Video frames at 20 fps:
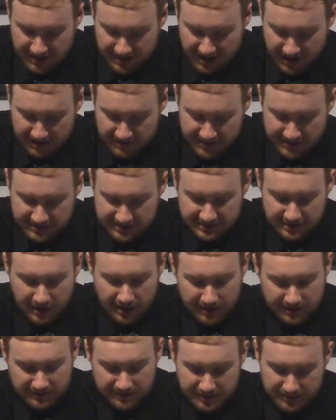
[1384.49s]
And they even
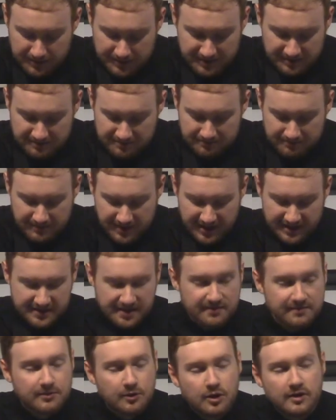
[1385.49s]
saw, there was, like I
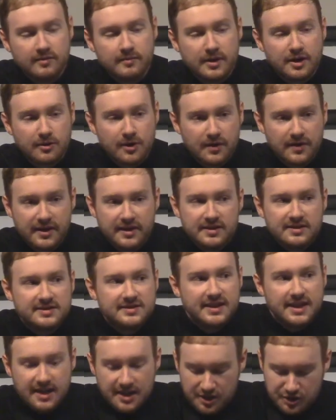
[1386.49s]
said, 4 of them in a row, they could
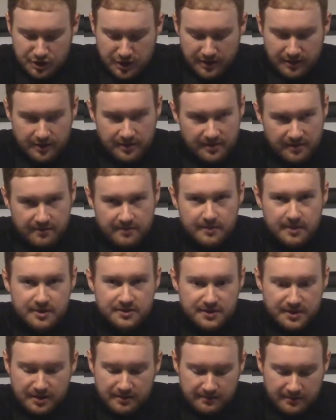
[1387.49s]
see each other, the
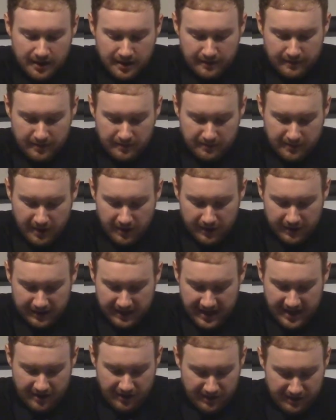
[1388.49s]
person in front of them falling
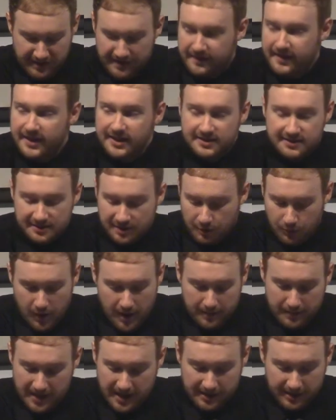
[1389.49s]
down, and then they still
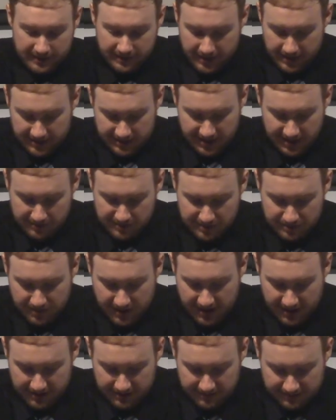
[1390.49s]
wipe out on that same
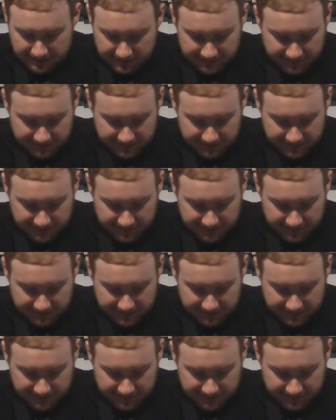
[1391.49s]
spot.